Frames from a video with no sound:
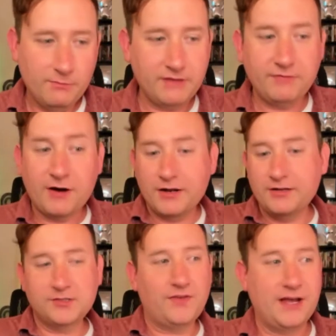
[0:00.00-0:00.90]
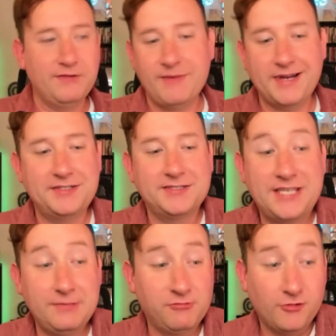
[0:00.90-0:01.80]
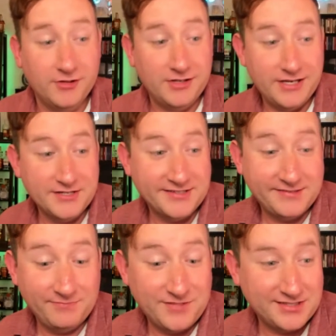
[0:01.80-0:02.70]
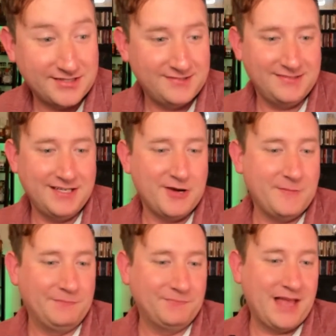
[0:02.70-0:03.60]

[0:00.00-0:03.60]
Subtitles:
But if the audio is fine, we might can just keep rolling and just you know,